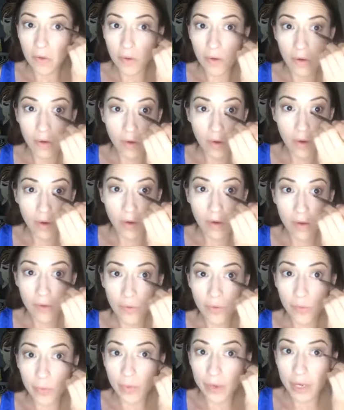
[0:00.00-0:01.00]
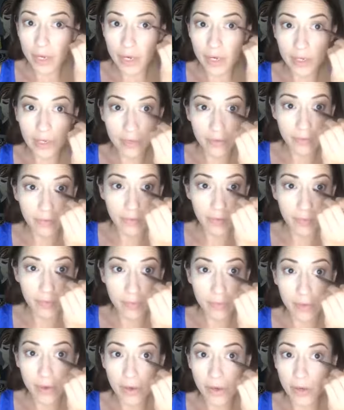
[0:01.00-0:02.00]
all the way from the
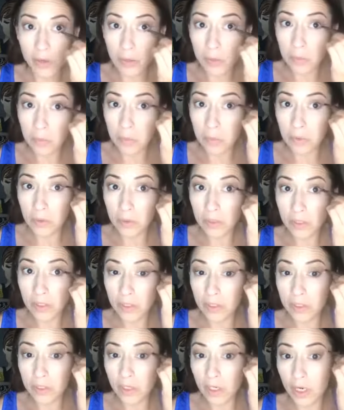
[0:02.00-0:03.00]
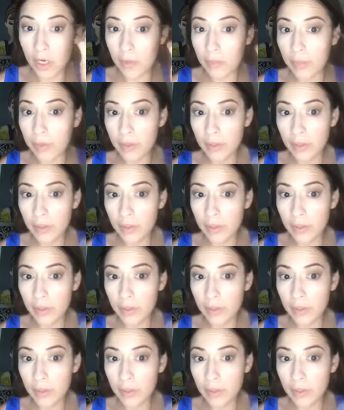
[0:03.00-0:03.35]
bottom to the top.